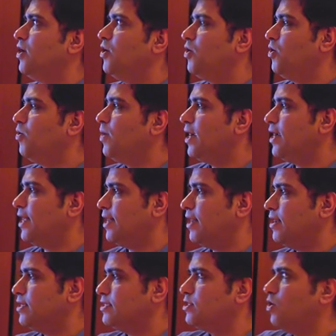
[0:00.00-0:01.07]
to do it? And
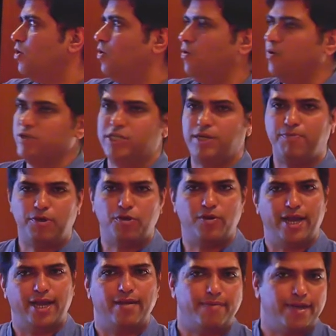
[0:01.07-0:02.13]
so GPU
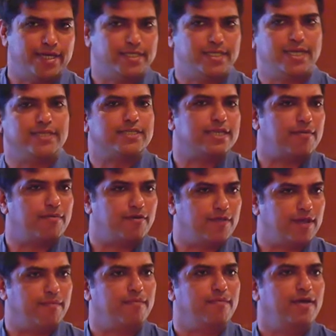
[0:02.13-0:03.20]
database that some of
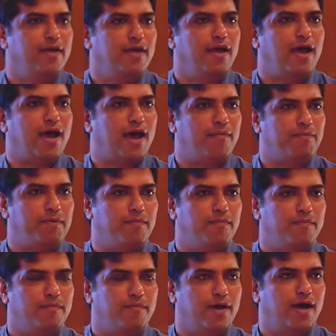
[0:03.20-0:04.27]
them are,
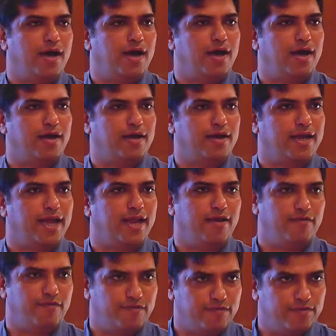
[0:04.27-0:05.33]
are kind
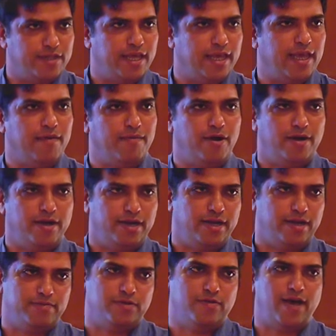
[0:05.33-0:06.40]
of thinking about in
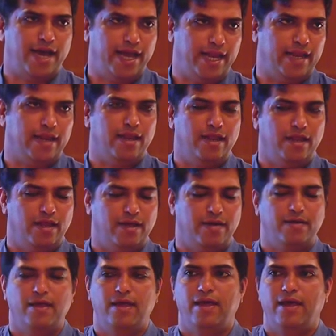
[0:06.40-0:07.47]
terms of high, uh,
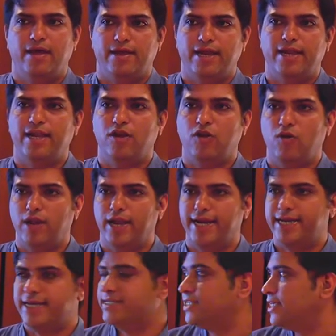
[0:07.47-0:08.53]
really low
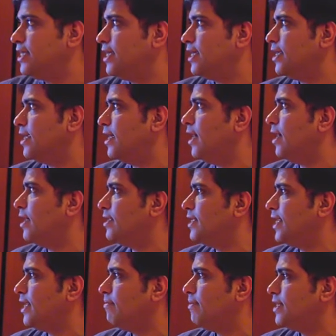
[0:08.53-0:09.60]
latency uh,
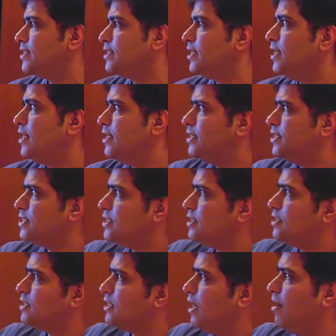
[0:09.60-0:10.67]
database. This
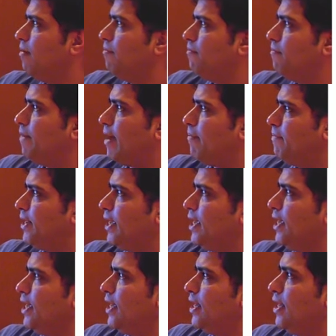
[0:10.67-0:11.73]
is um,
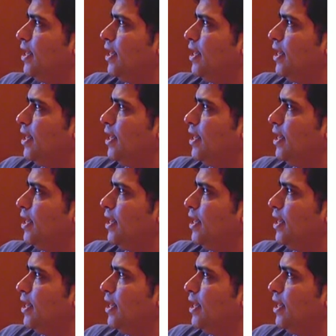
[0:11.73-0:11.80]
MapD,